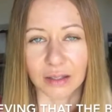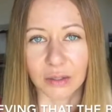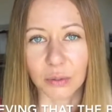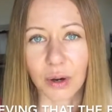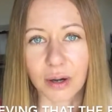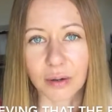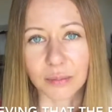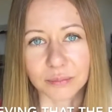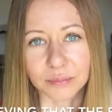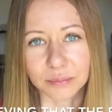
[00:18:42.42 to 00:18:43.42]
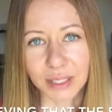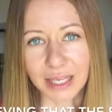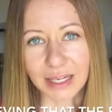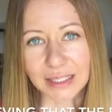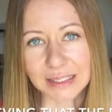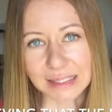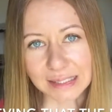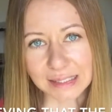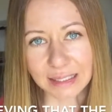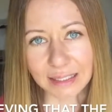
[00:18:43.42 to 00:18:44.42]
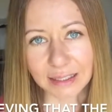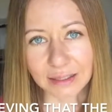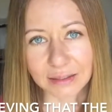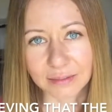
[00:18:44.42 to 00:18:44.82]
you are beginning to see,